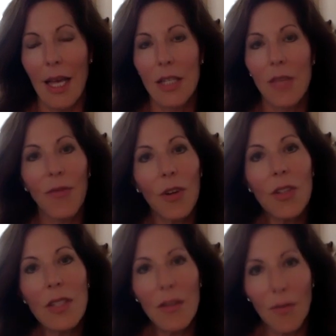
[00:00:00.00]
to
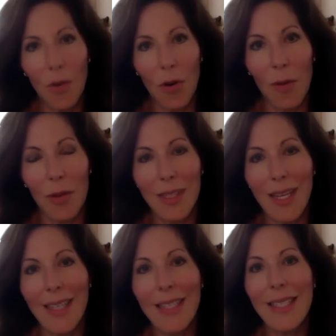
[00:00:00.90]
first and foremost
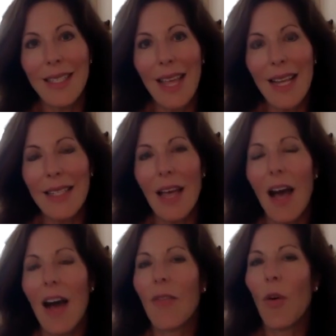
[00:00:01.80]
get a sense
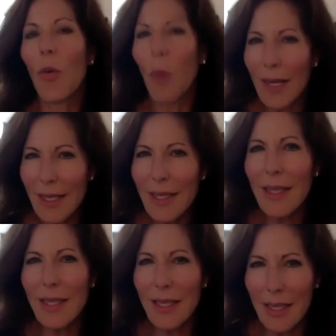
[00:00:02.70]
of what is
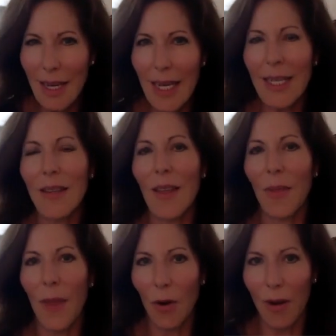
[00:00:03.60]
the state
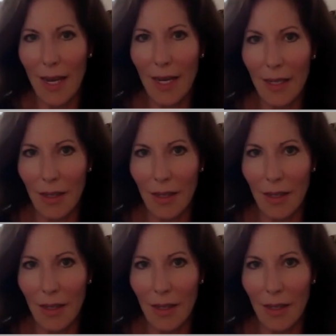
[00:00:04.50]
that they're in.